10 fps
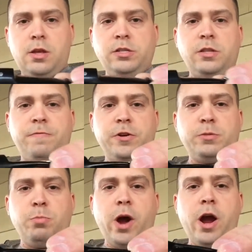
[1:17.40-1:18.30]
this is the
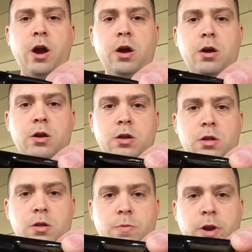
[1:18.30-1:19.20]
first briar
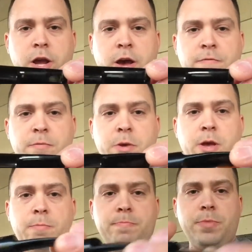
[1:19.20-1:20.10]
one I got from
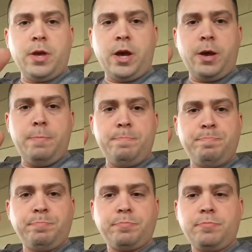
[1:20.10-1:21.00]
him. Um,
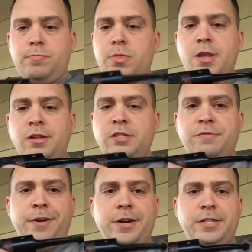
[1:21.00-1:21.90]
it's
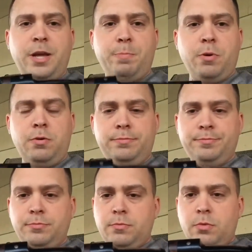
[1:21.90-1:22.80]
very simple.
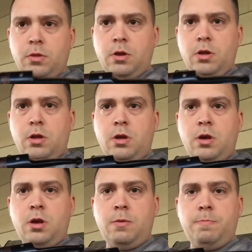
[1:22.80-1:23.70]

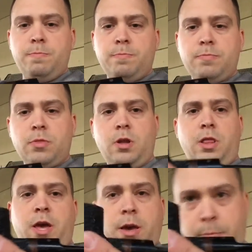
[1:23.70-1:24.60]
Um,
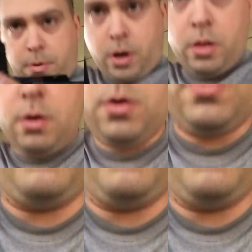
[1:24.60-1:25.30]
like my other